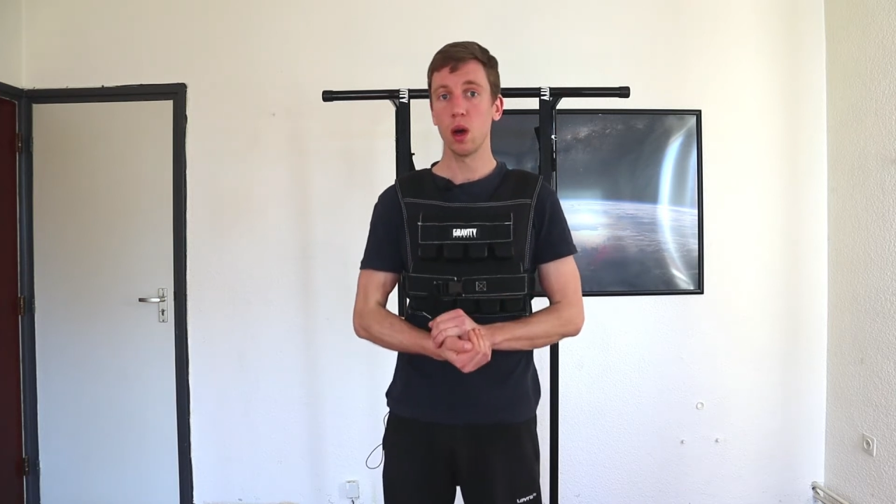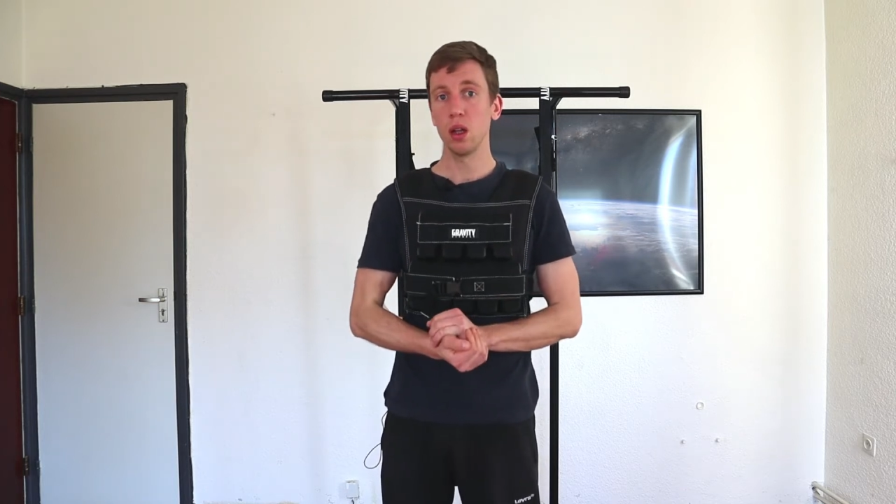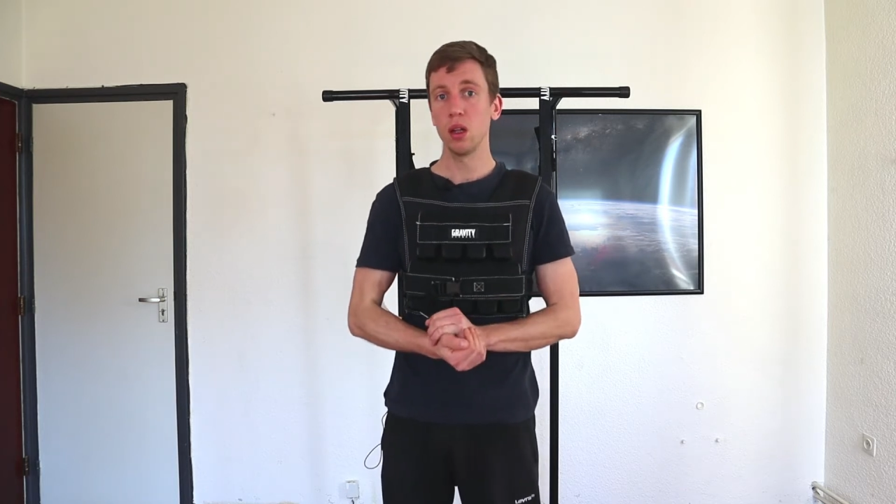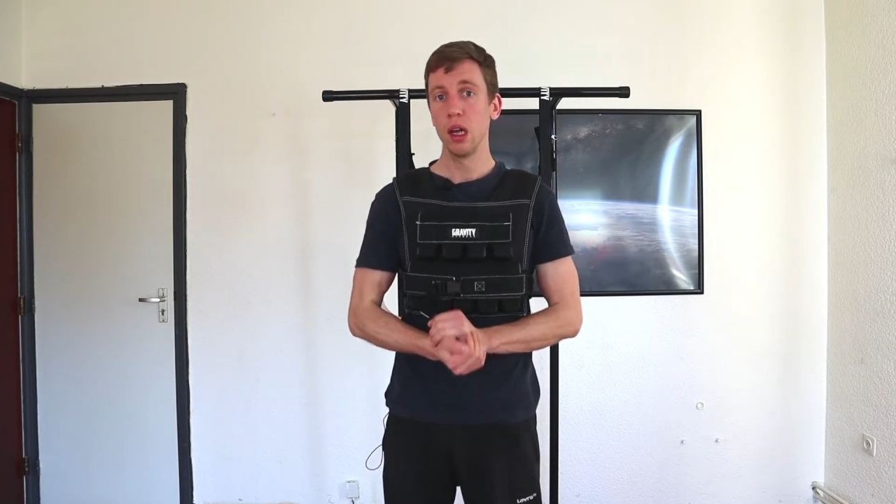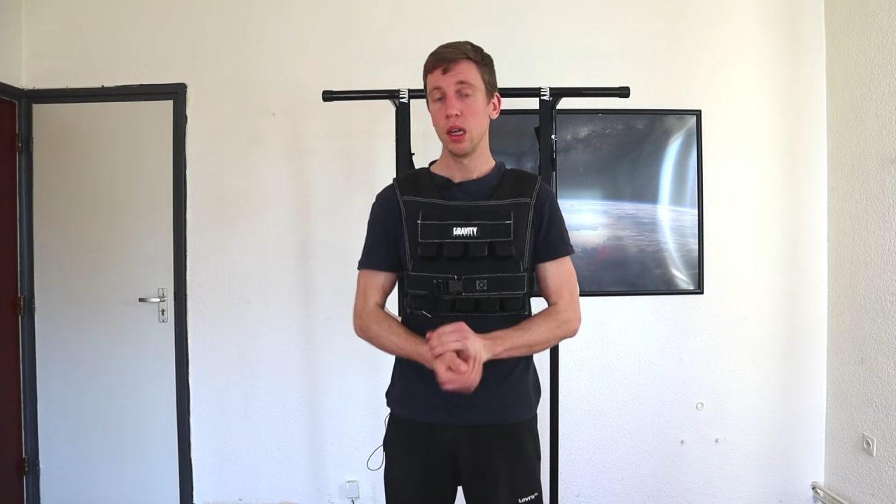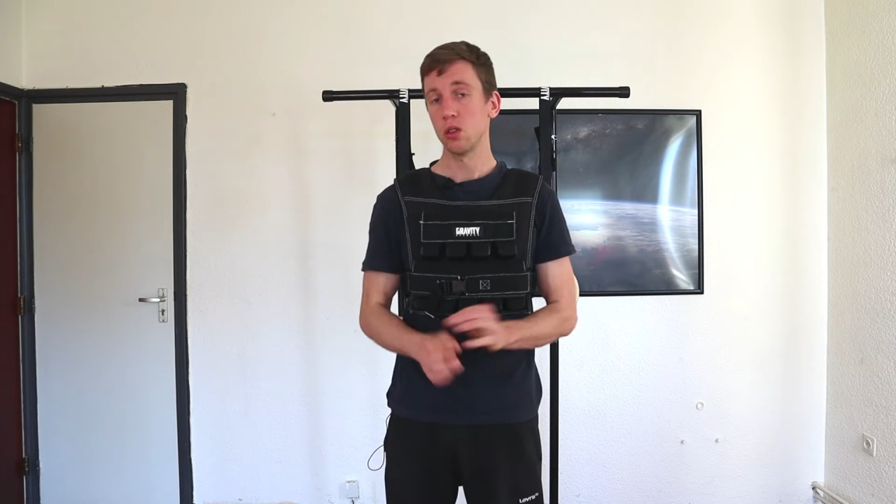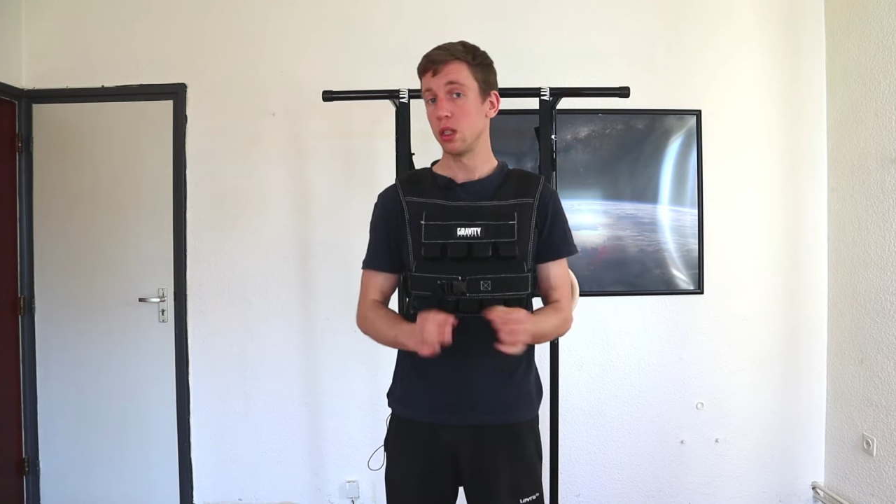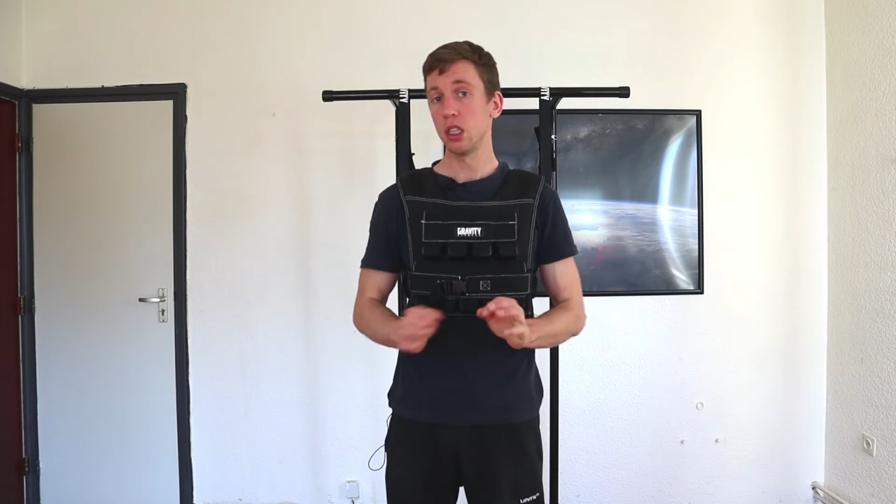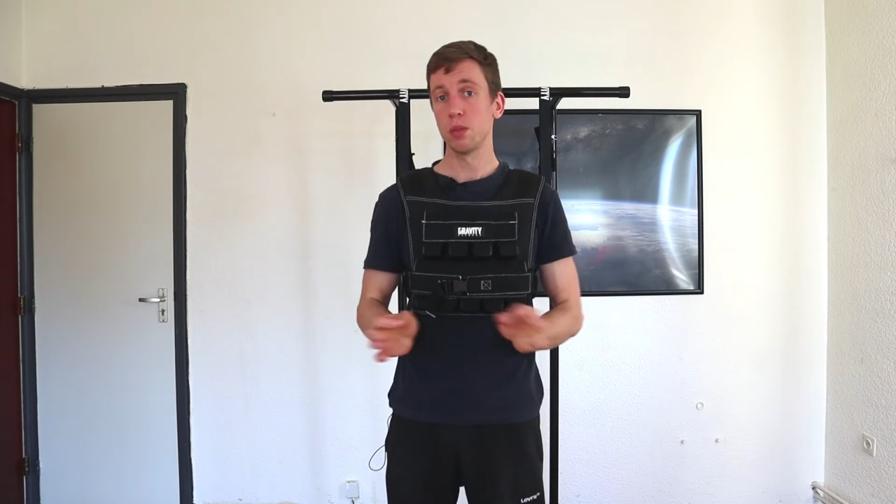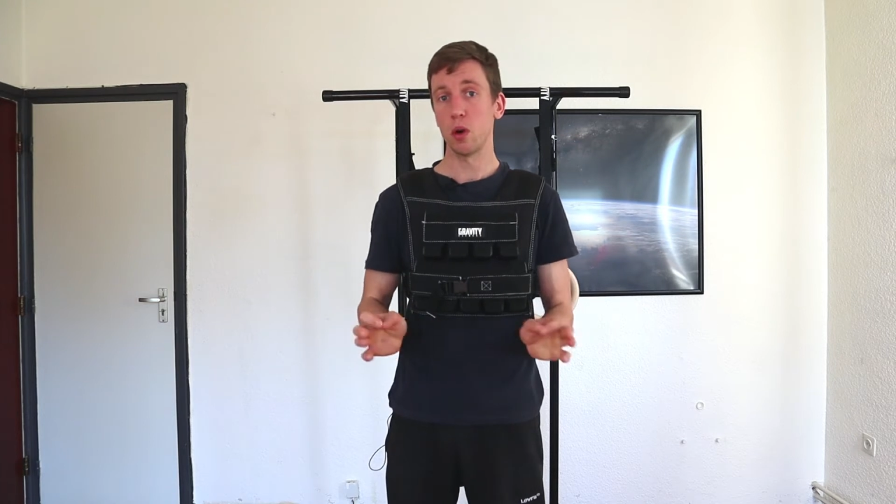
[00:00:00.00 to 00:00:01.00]
well.
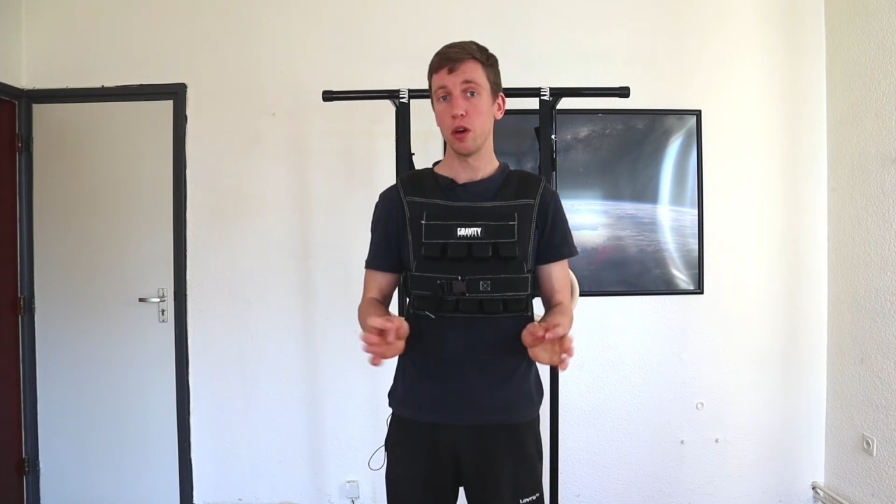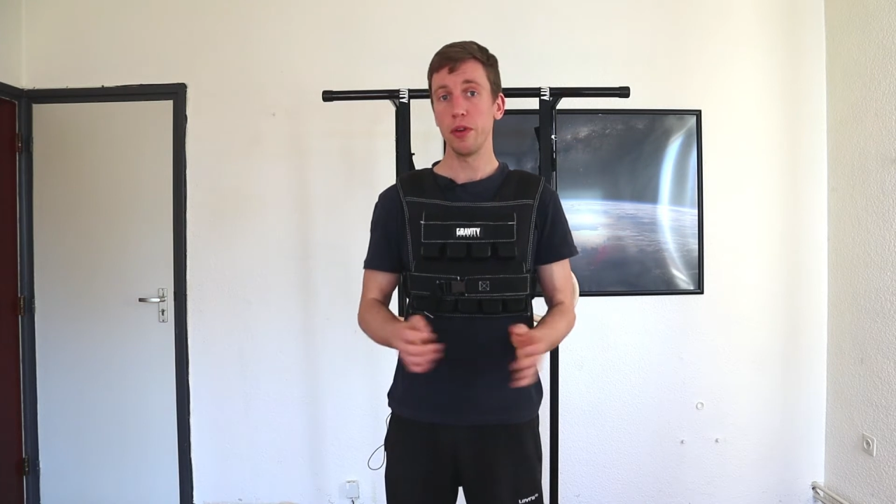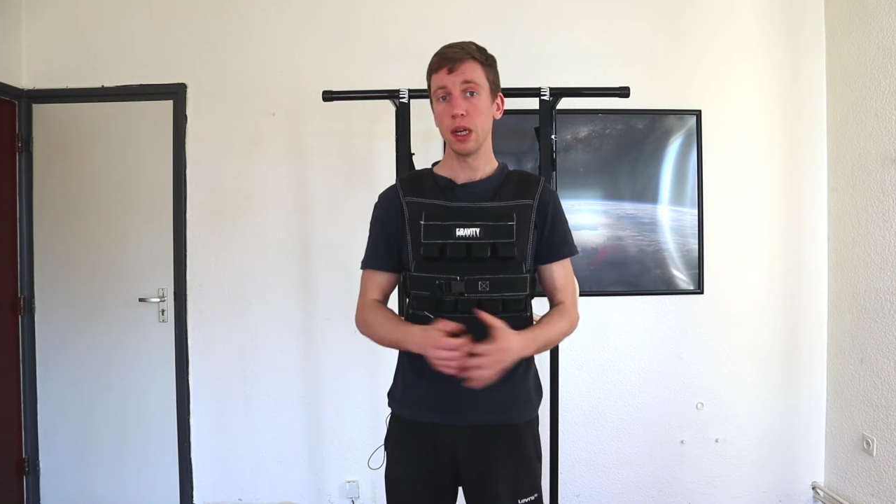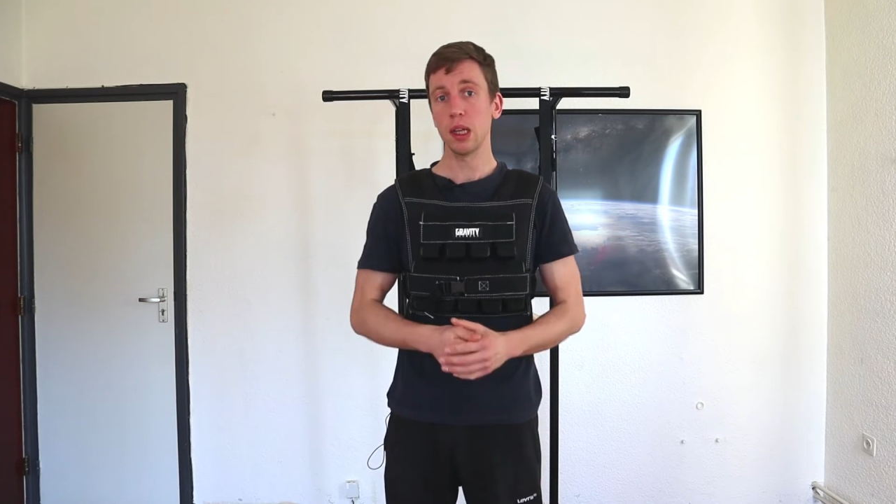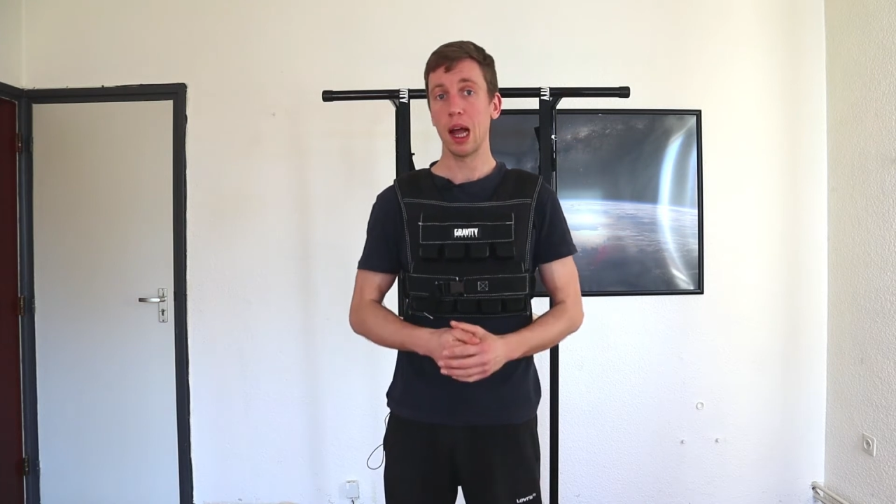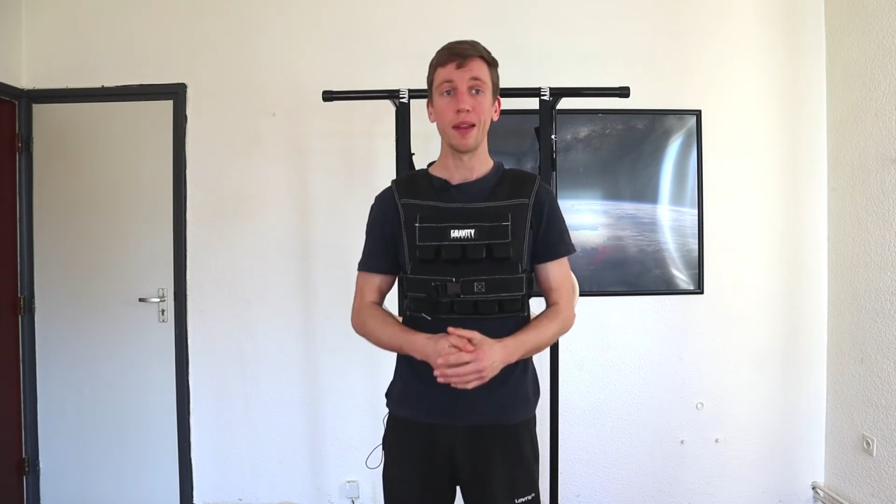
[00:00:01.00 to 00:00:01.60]
So this is perfect.